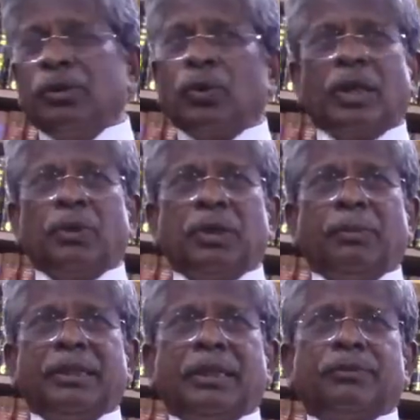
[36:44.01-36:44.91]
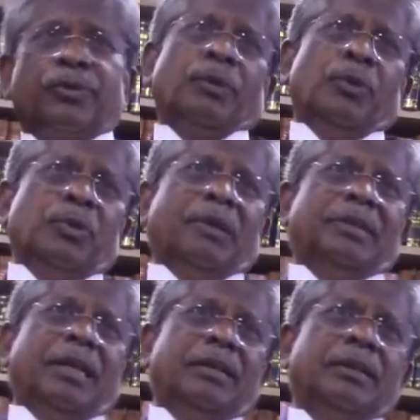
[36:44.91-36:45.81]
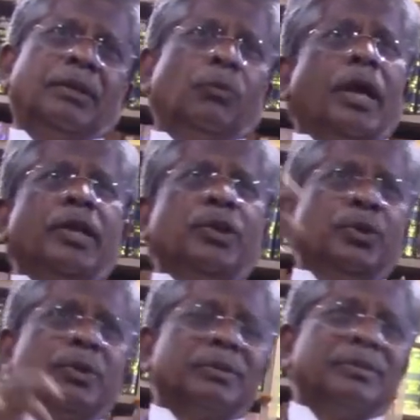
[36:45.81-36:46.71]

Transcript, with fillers: No about that. From out of that, what do you do?